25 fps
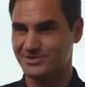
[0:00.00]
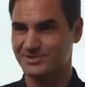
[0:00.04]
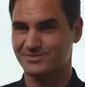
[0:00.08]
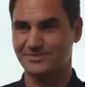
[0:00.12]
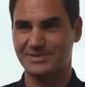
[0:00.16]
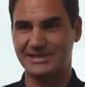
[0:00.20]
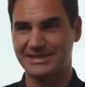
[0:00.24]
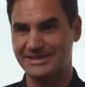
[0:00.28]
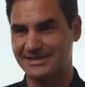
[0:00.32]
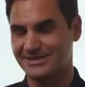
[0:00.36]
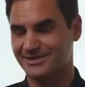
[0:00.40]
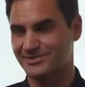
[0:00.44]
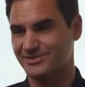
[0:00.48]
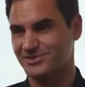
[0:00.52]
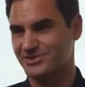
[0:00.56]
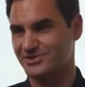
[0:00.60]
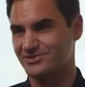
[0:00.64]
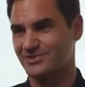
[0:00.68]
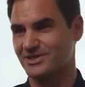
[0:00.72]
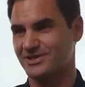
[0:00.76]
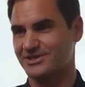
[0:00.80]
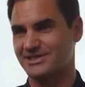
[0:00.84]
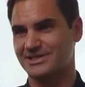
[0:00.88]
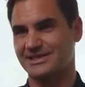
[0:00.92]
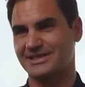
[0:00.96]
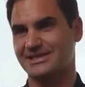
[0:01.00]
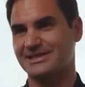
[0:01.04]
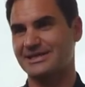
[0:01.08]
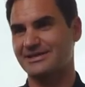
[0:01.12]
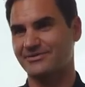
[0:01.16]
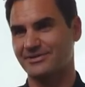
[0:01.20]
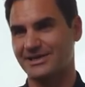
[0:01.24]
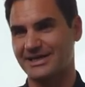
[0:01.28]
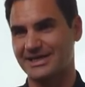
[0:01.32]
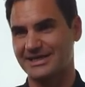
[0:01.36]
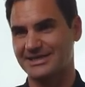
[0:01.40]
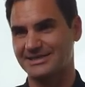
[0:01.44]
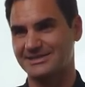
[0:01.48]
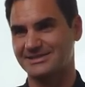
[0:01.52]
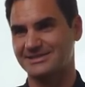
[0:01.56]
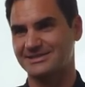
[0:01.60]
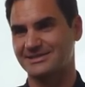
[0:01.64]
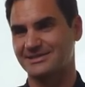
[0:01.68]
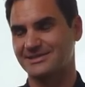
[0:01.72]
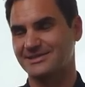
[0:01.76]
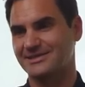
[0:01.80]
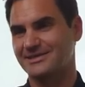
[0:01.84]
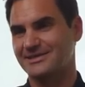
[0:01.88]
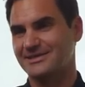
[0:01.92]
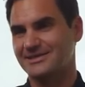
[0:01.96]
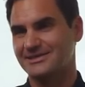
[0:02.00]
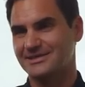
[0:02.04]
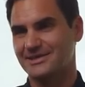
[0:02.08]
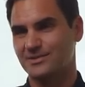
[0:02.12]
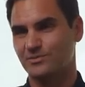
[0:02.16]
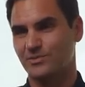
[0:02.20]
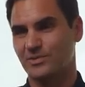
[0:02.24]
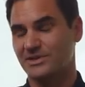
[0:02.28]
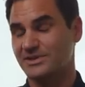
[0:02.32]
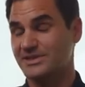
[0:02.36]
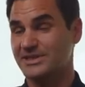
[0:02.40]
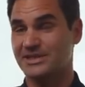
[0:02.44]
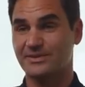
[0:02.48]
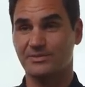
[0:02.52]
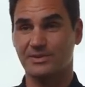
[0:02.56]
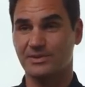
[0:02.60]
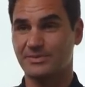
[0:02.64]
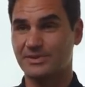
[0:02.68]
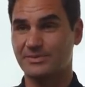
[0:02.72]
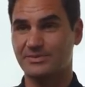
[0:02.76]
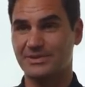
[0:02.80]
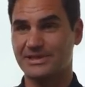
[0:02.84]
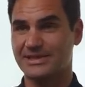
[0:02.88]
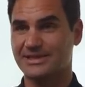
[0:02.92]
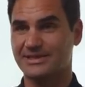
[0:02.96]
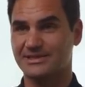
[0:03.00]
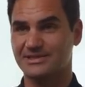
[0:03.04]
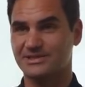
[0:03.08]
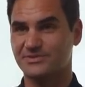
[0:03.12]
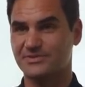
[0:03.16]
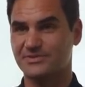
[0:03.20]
was being constructed in our heads, that one day we'll be playing in